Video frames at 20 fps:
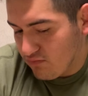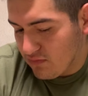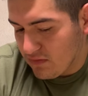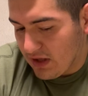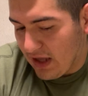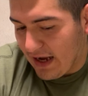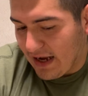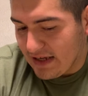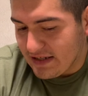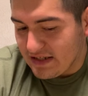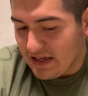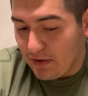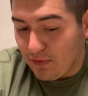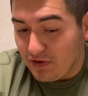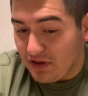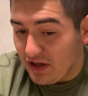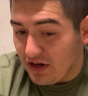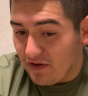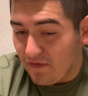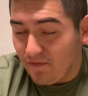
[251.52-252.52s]
Like I said,
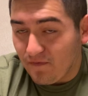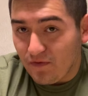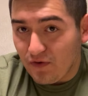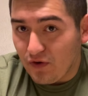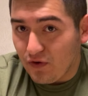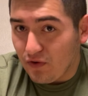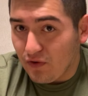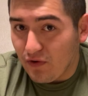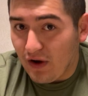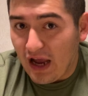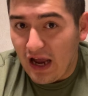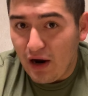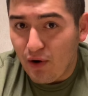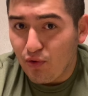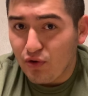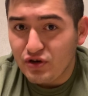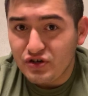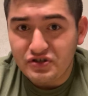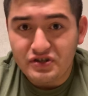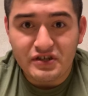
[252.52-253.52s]
within a few
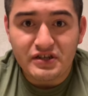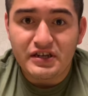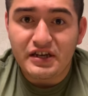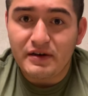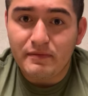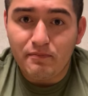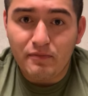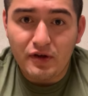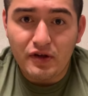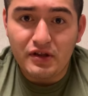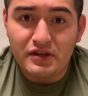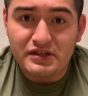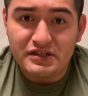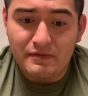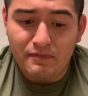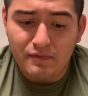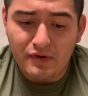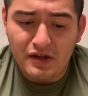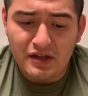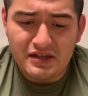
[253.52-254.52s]
hours you can get millions
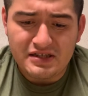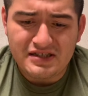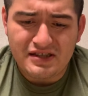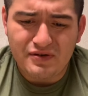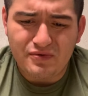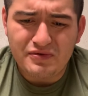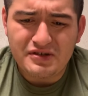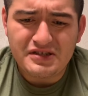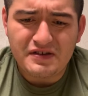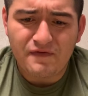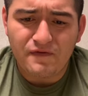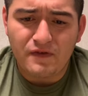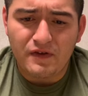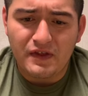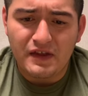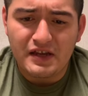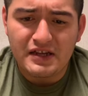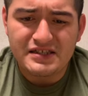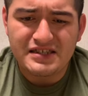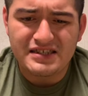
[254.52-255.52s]
and billions, and the reason for
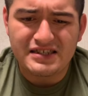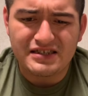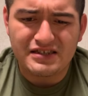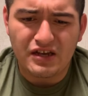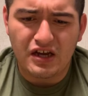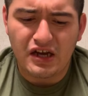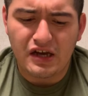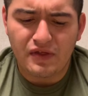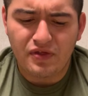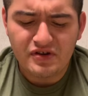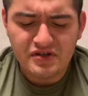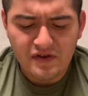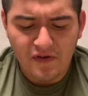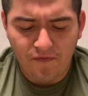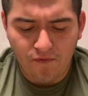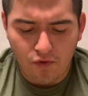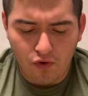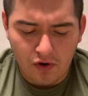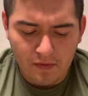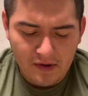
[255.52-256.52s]
this is there's a
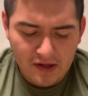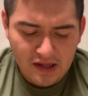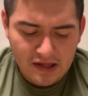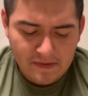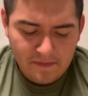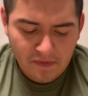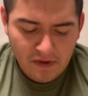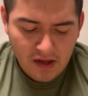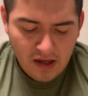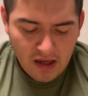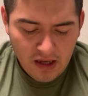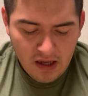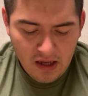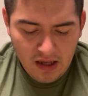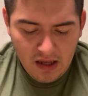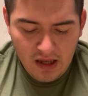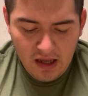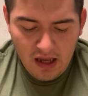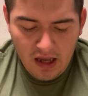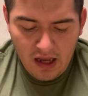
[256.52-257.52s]
formula
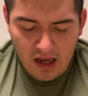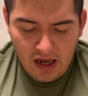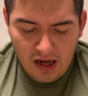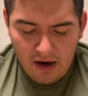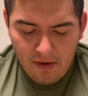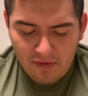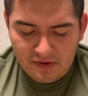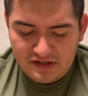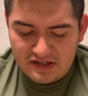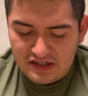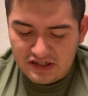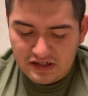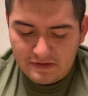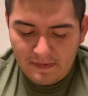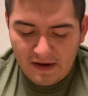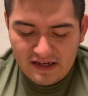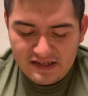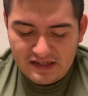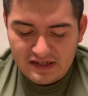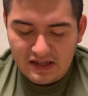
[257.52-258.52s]
which is
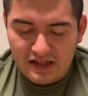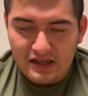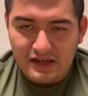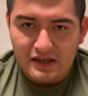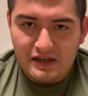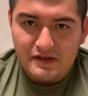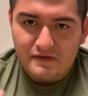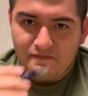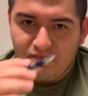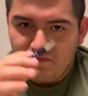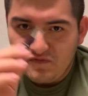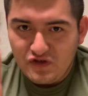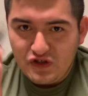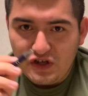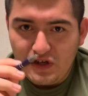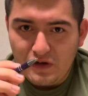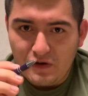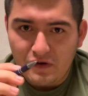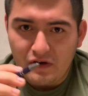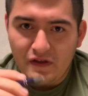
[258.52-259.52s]
basically
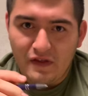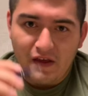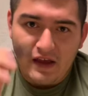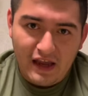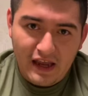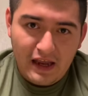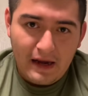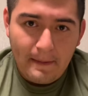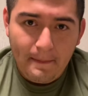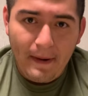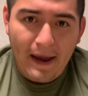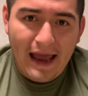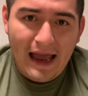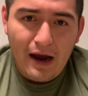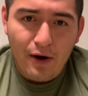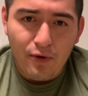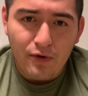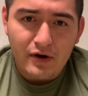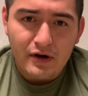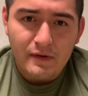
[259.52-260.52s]
2 to the n
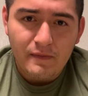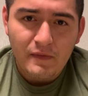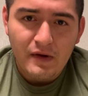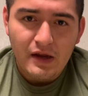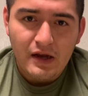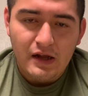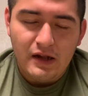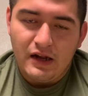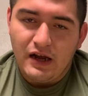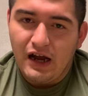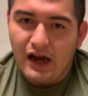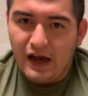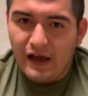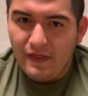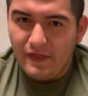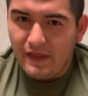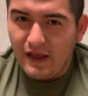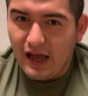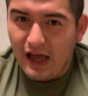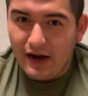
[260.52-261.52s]
power.
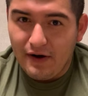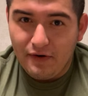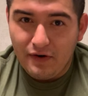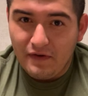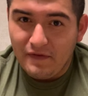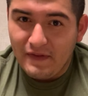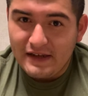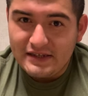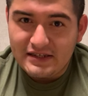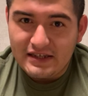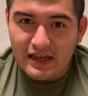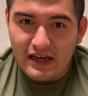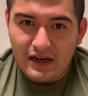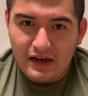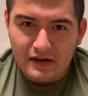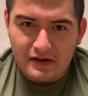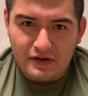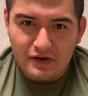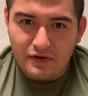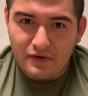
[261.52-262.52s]
I don't know if that's
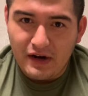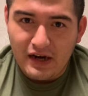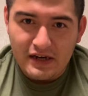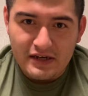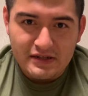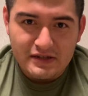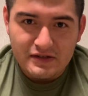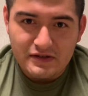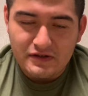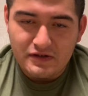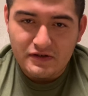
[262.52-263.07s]
the correct